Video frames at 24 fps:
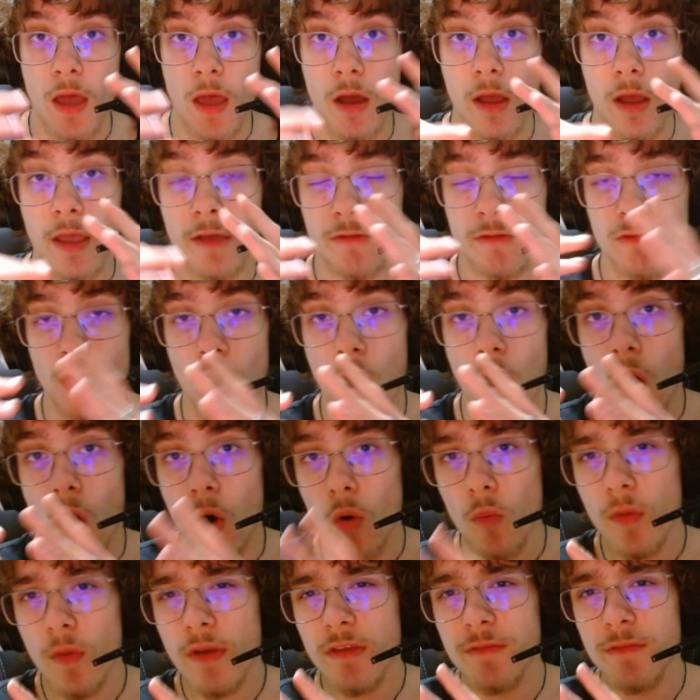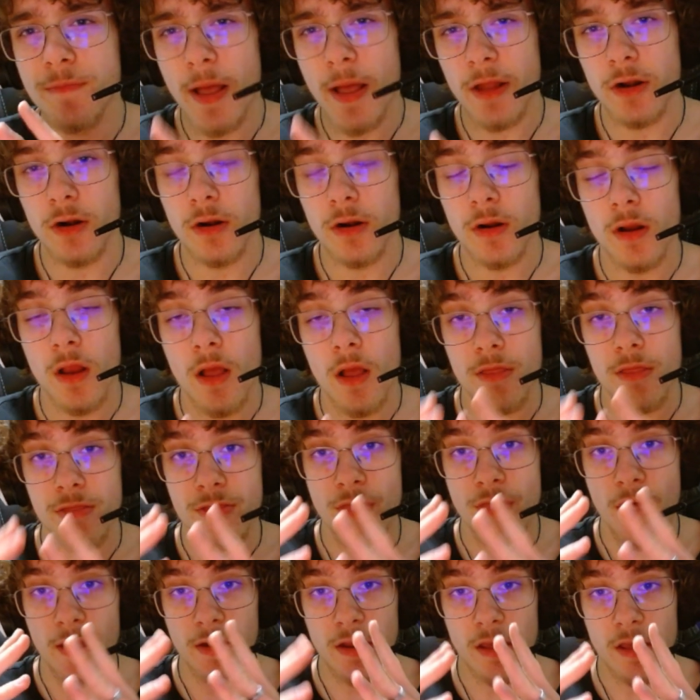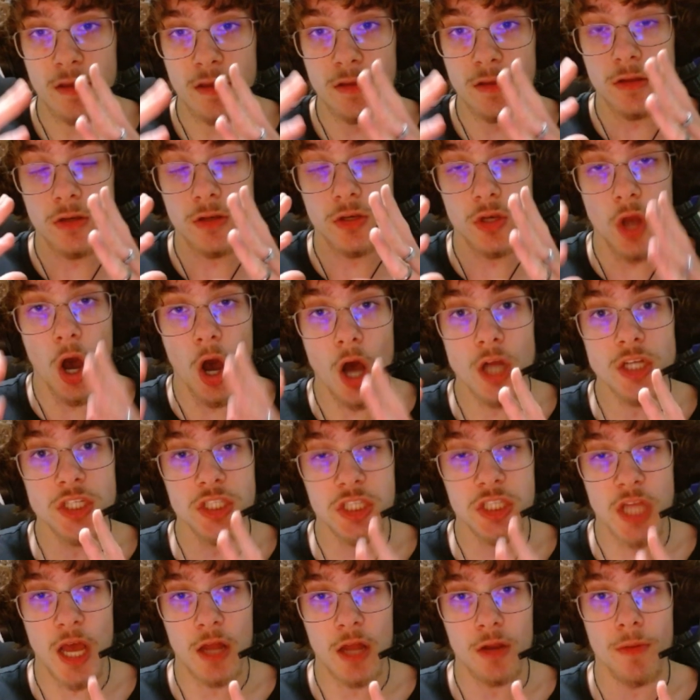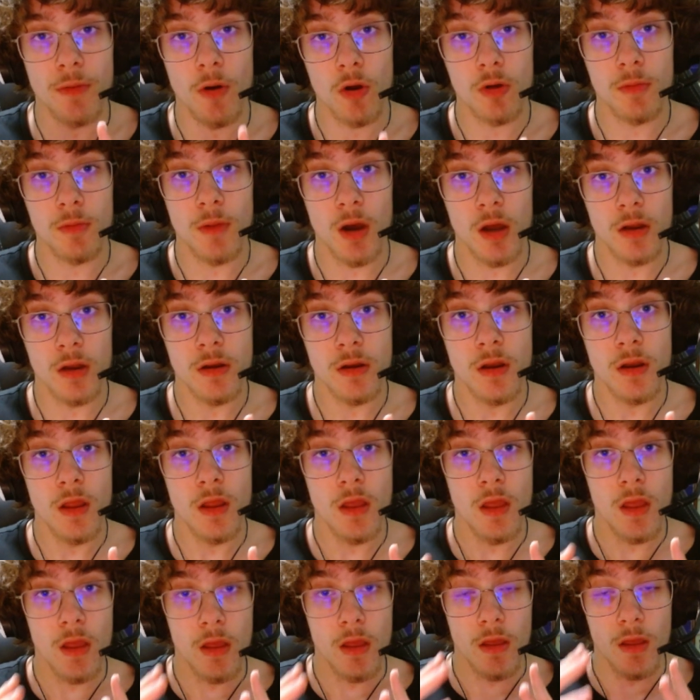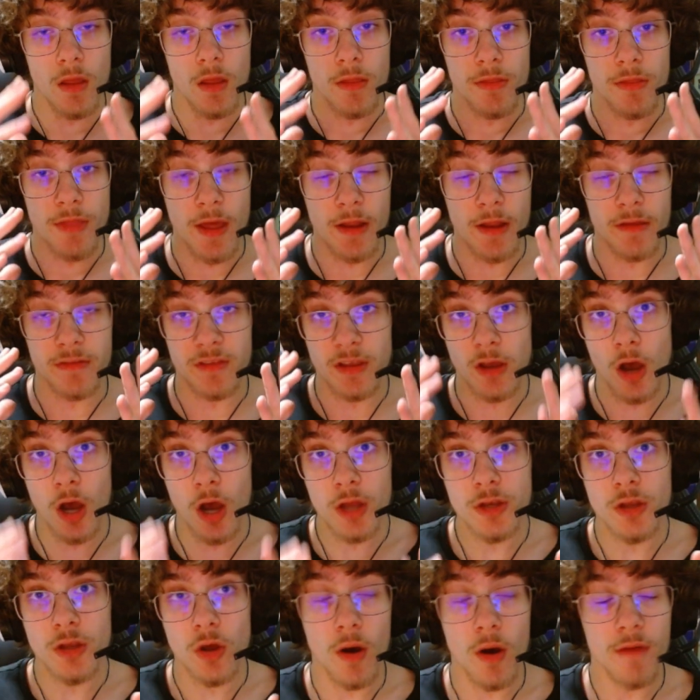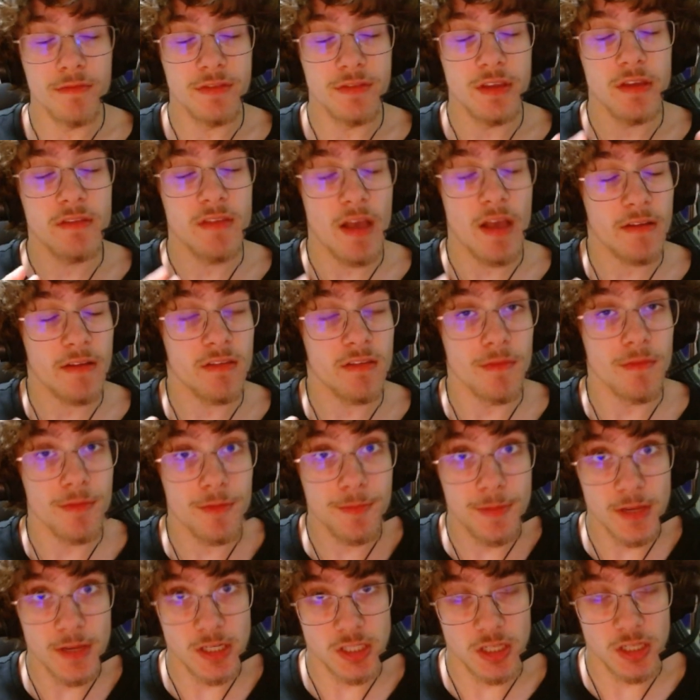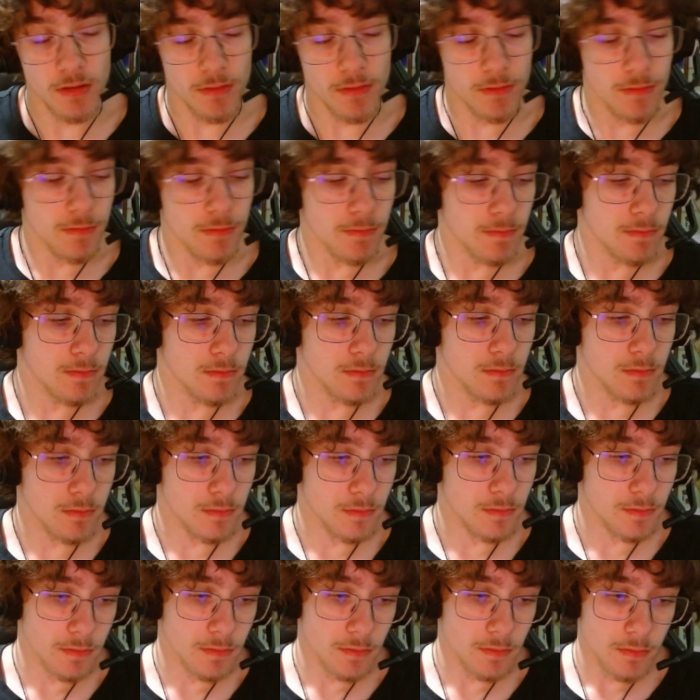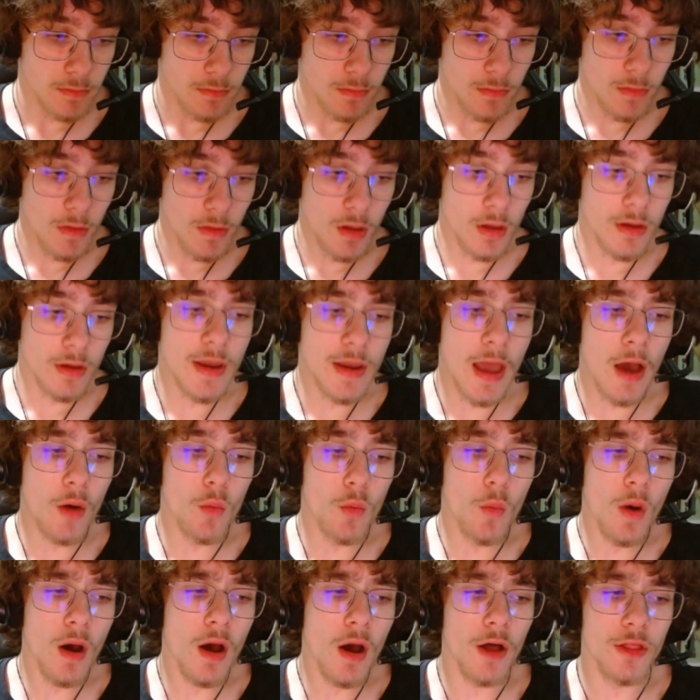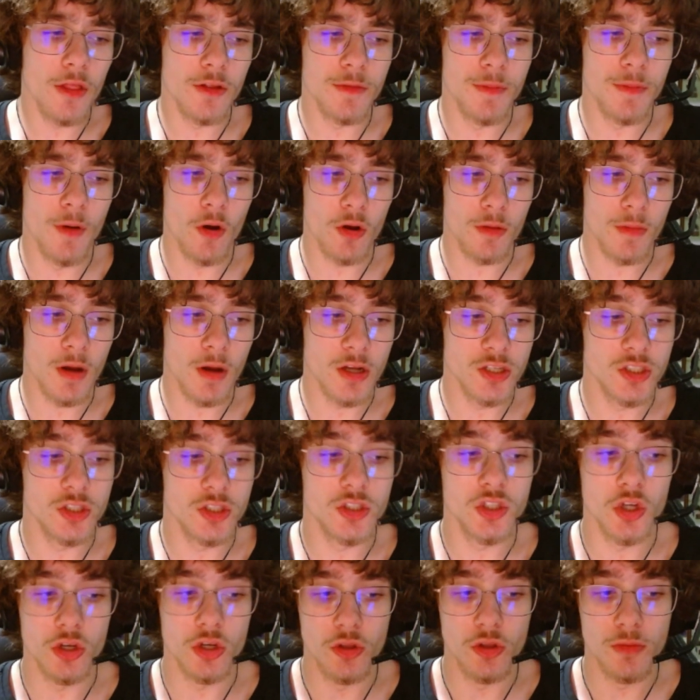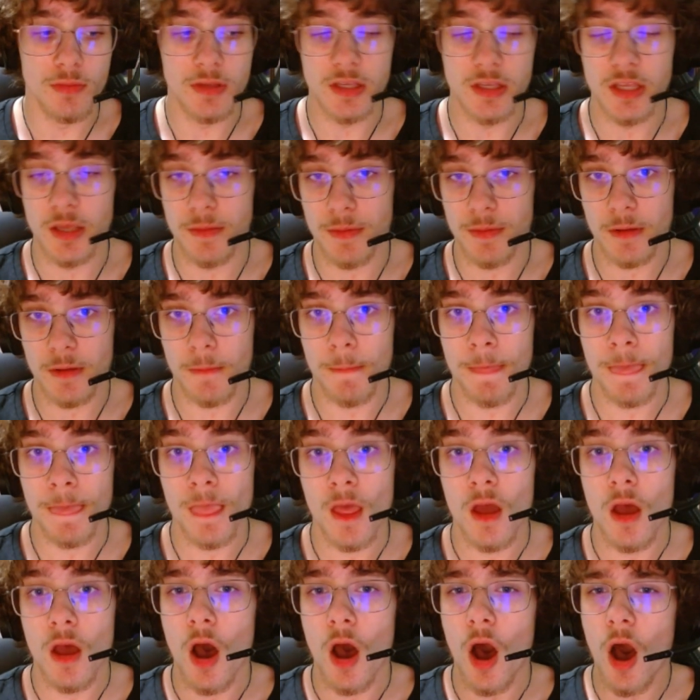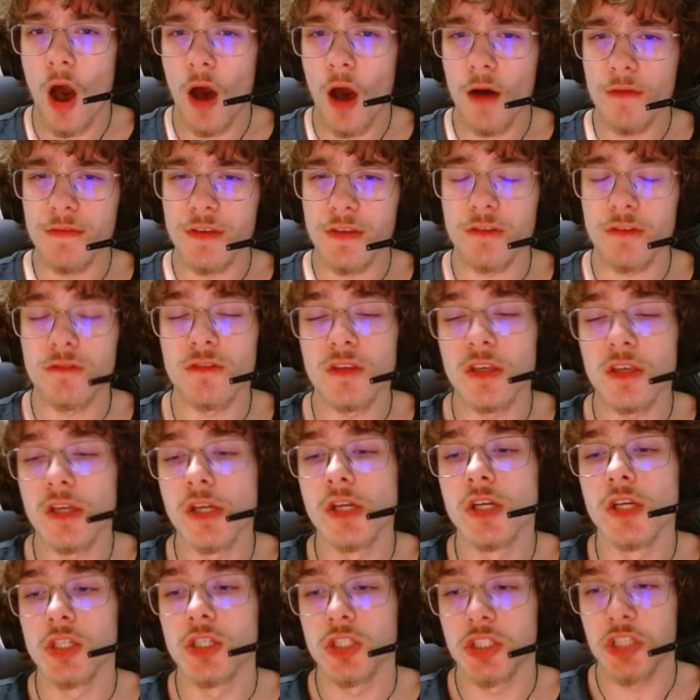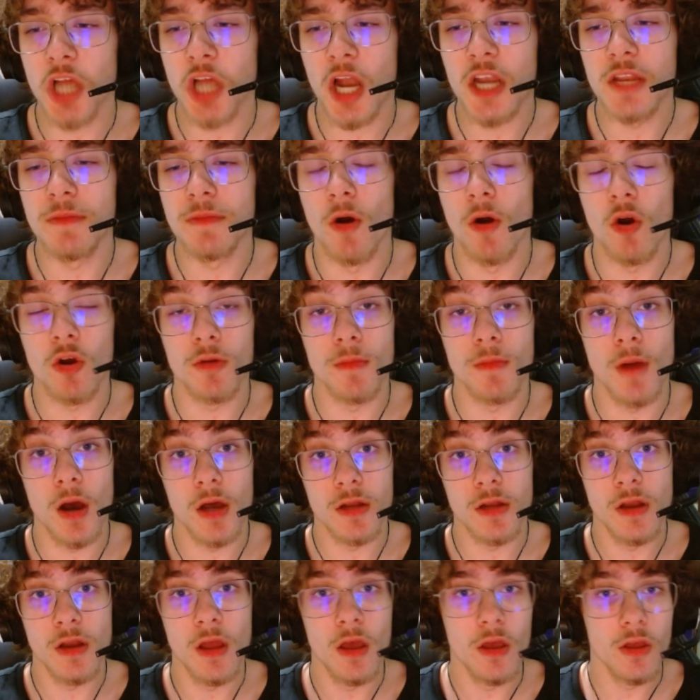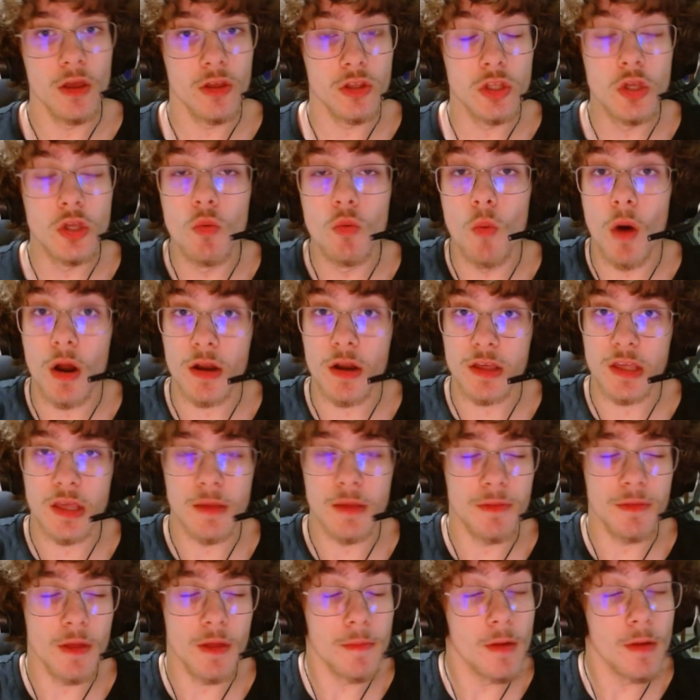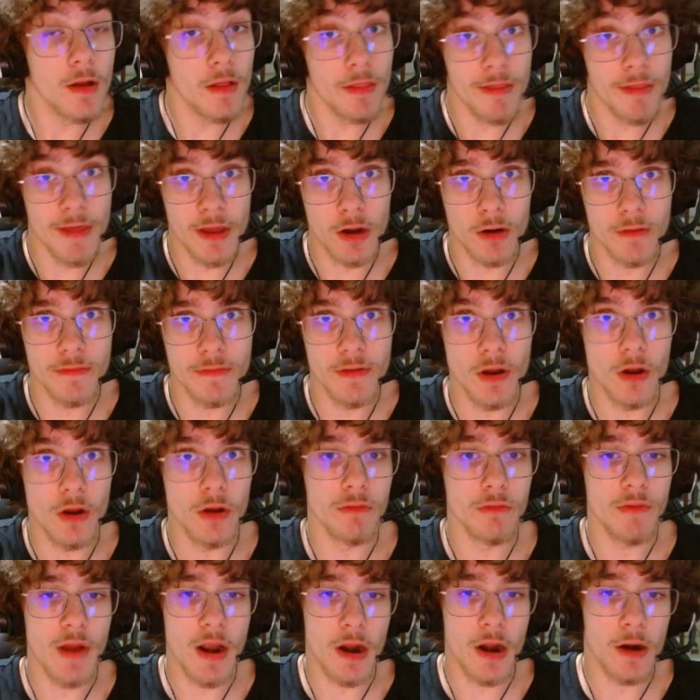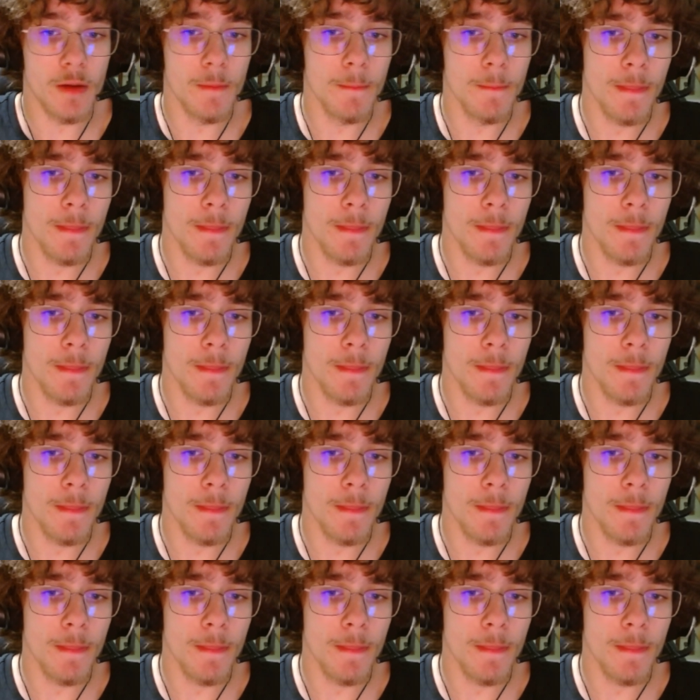is always better than a non-Shadow Pokemon that is a Hundo of the exact same species. Now, what other Pokemon should you be keeping? Obviously, shiny Pokemon, you want to keep them. They are very rare.